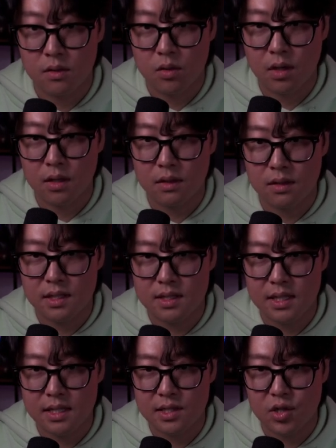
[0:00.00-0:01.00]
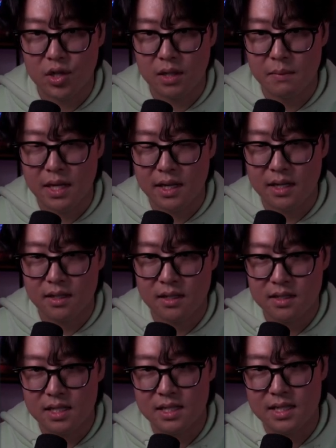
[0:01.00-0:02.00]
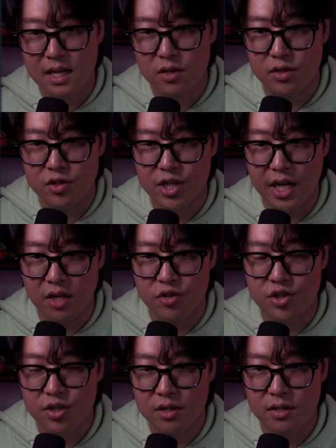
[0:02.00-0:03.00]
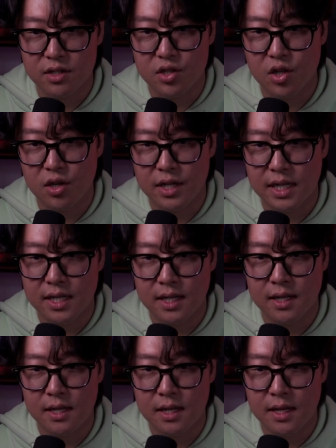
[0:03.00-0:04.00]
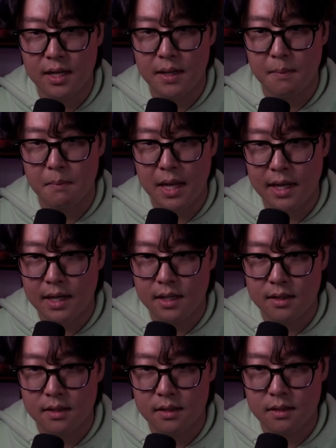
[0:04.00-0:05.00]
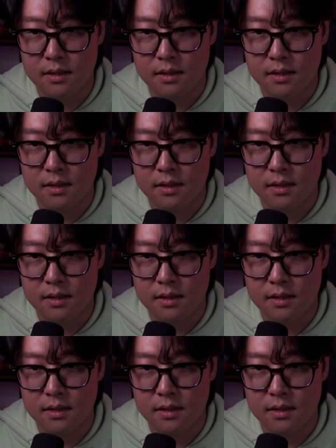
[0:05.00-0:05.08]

Or let's say starting mana, since that could change. Starting mana.